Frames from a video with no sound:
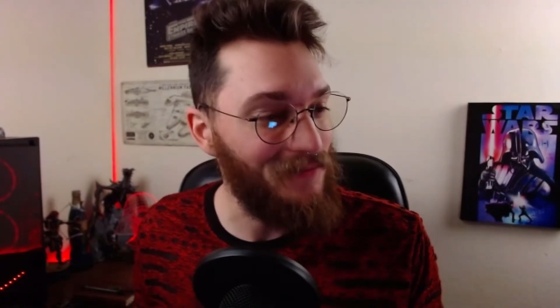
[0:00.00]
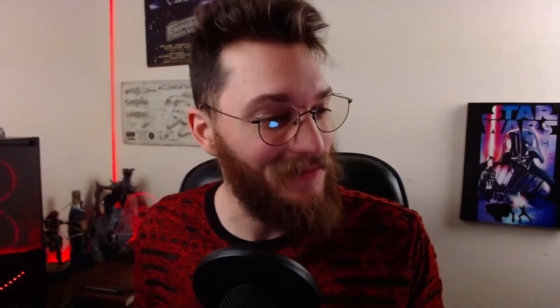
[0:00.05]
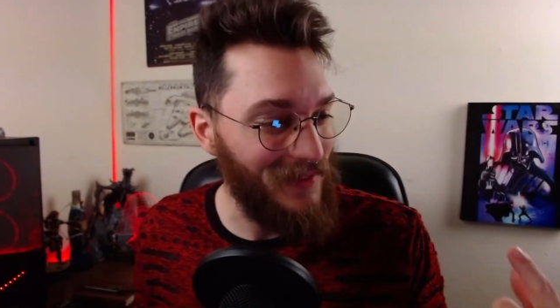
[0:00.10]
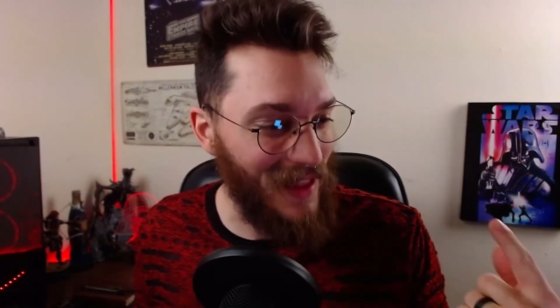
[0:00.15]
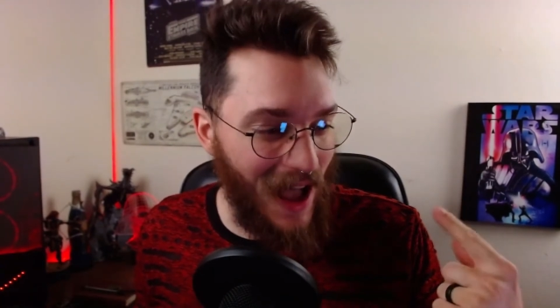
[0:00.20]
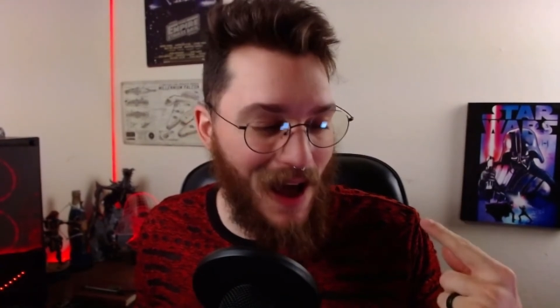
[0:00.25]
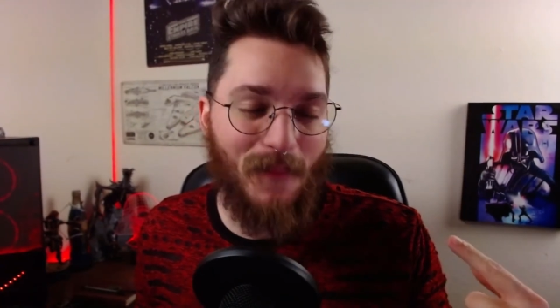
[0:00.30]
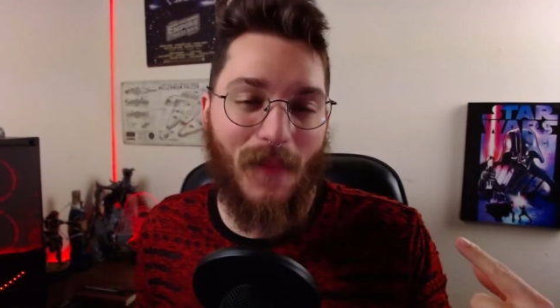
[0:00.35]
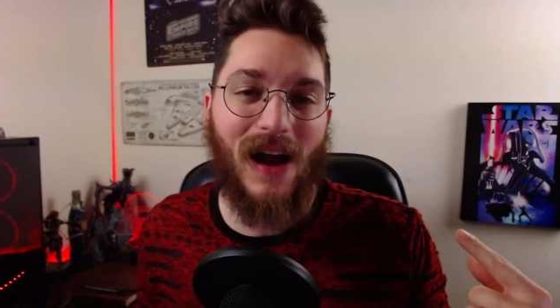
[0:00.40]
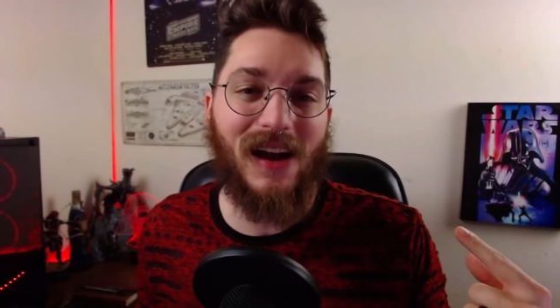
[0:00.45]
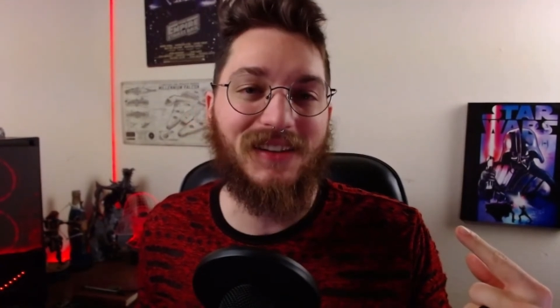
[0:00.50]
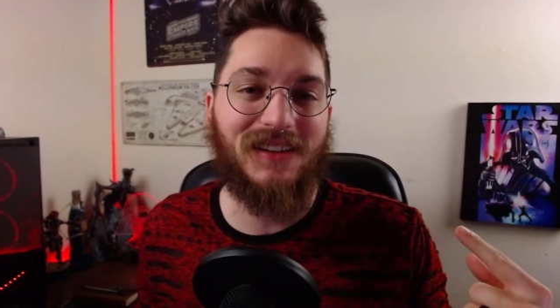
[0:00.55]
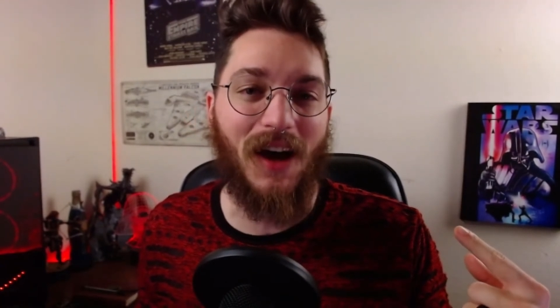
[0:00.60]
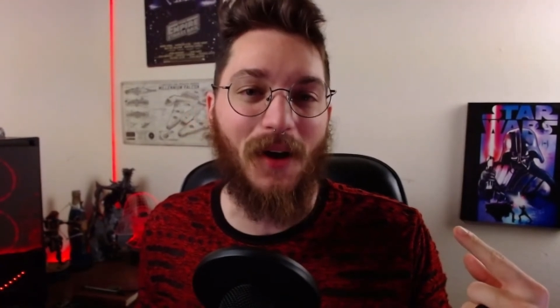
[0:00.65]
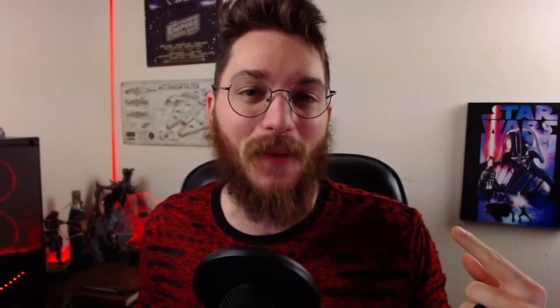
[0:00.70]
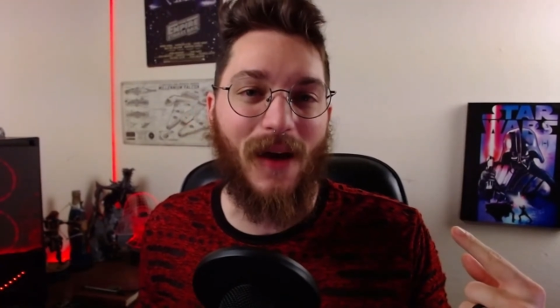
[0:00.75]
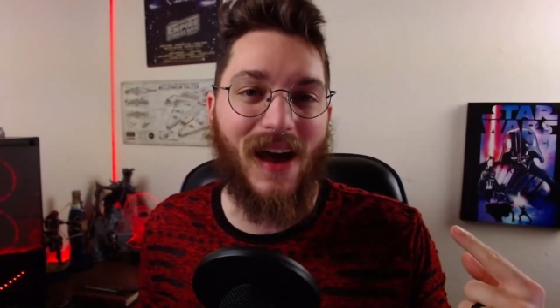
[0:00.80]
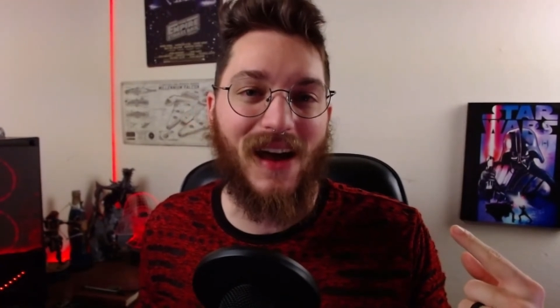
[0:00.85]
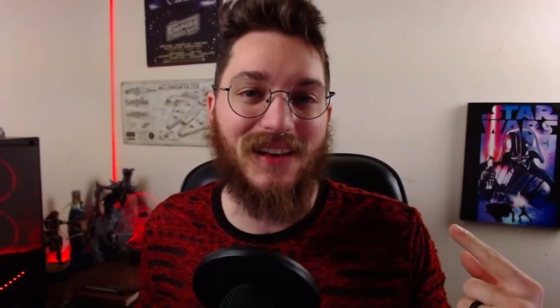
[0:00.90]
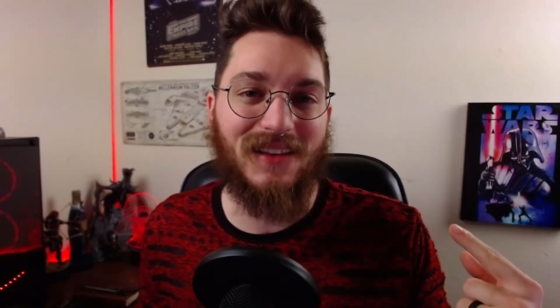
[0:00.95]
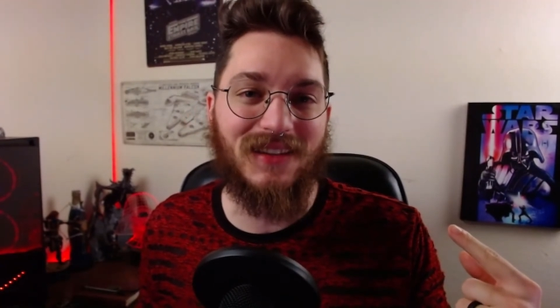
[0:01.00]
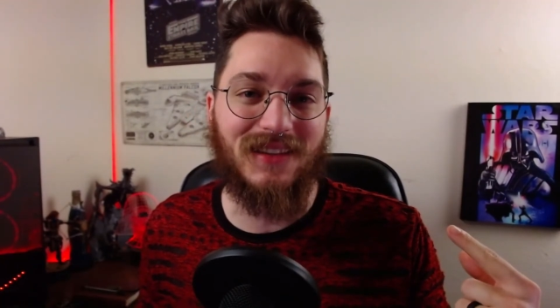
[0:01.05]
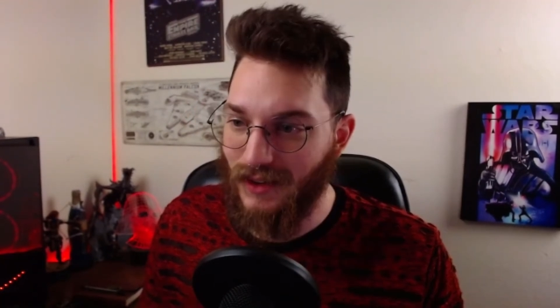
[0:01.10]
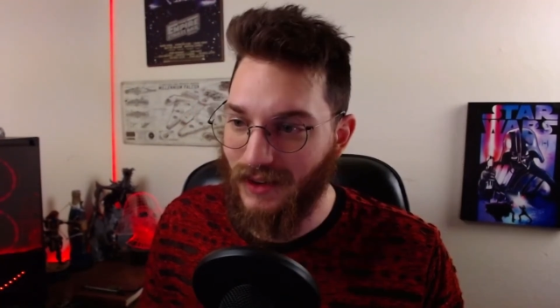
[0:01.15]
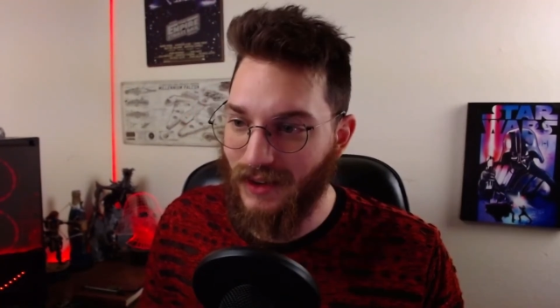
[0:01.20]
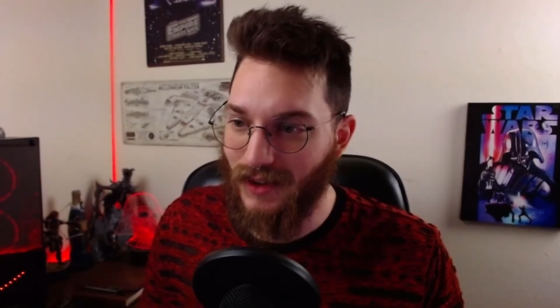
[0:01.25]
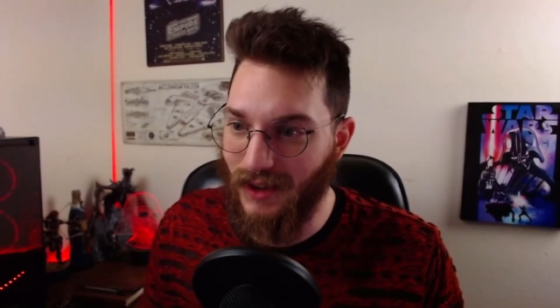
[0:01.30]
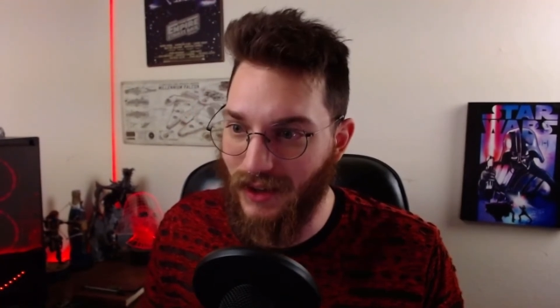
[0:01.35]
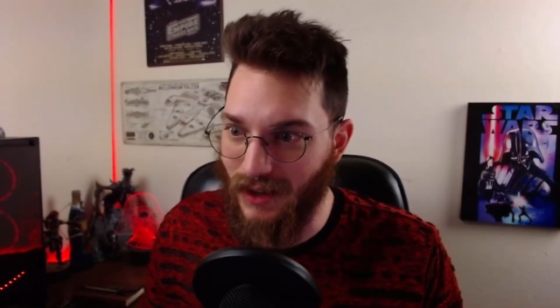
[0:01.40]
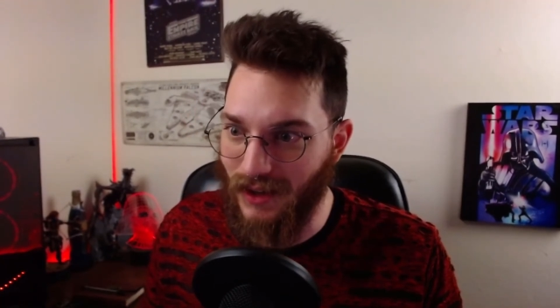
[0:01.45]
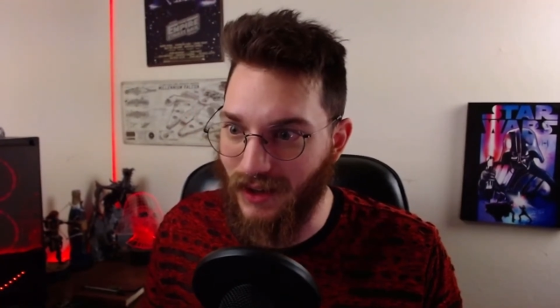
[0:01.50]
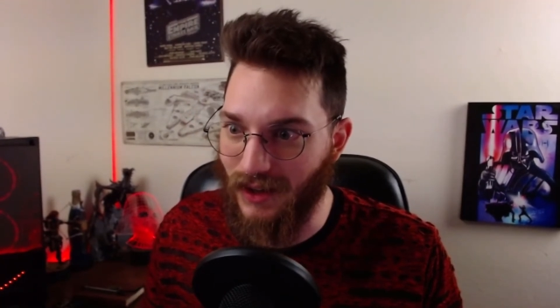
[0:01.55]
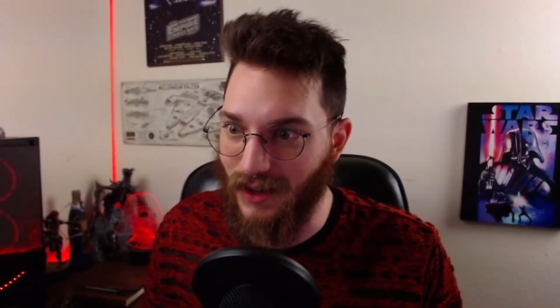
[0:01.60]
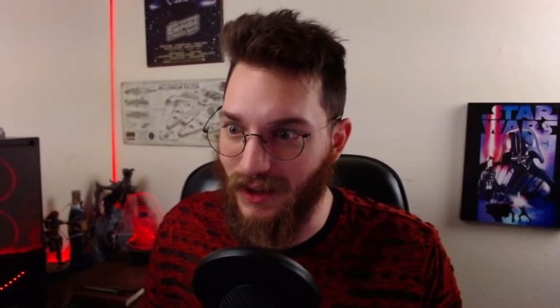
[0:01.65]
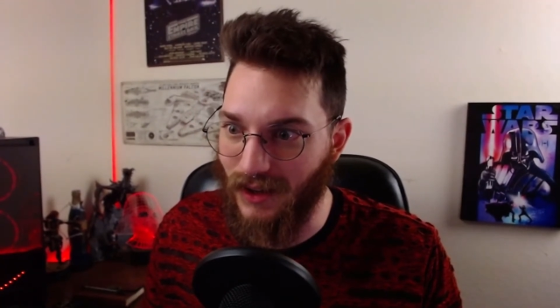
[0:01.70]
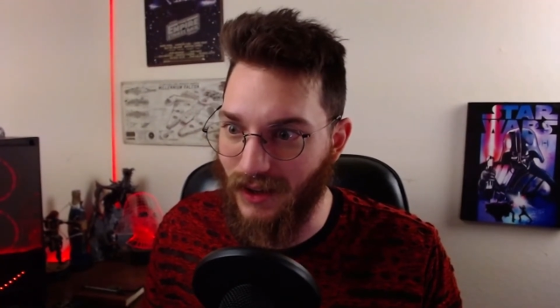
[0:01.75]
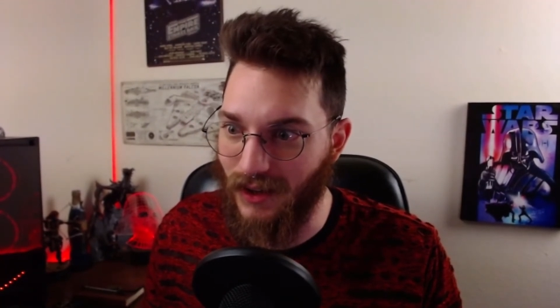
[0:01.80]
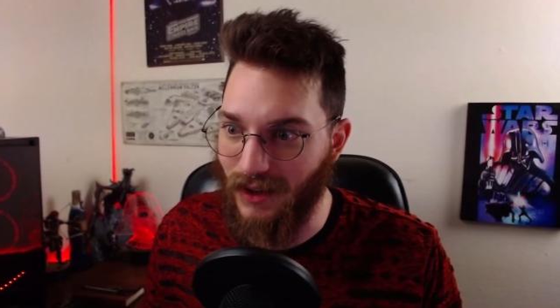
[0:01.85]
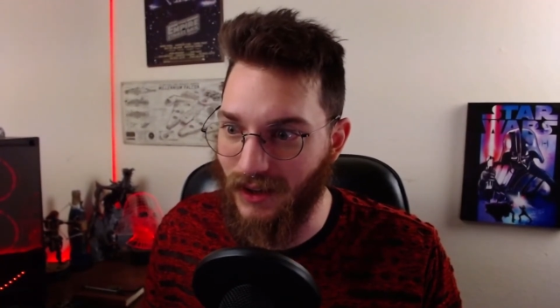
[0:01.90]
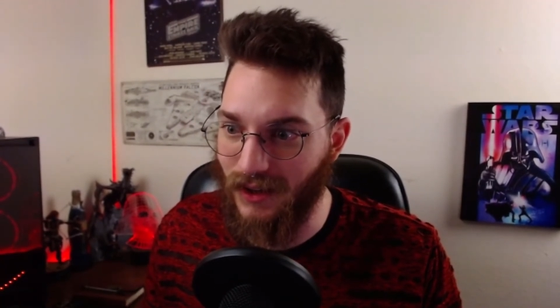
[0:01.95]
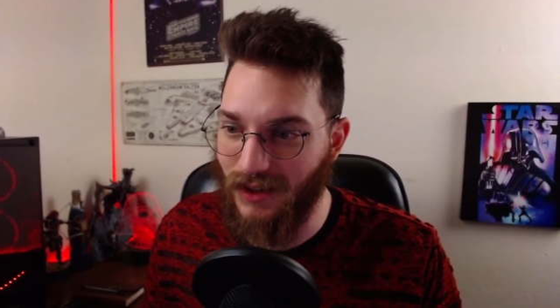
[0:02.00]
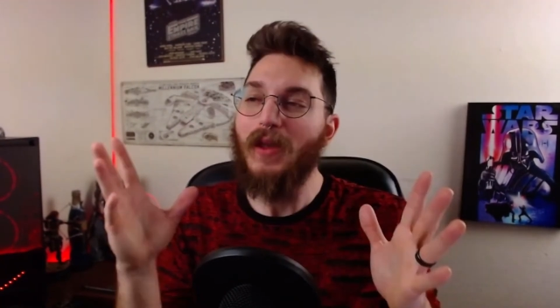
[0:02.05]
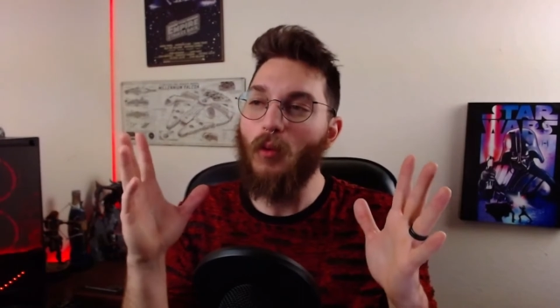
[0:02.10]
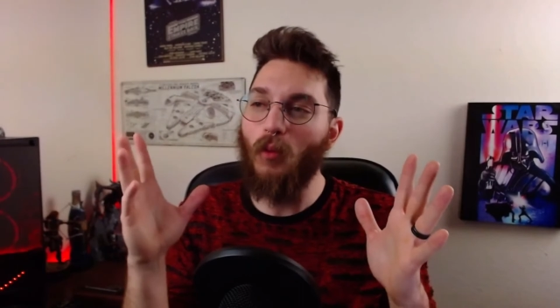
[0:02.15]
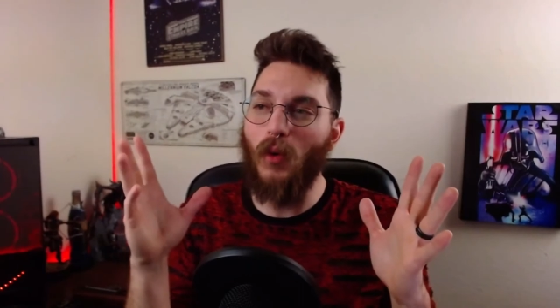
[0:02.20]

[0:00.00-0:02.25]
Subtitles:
Not my dumbass.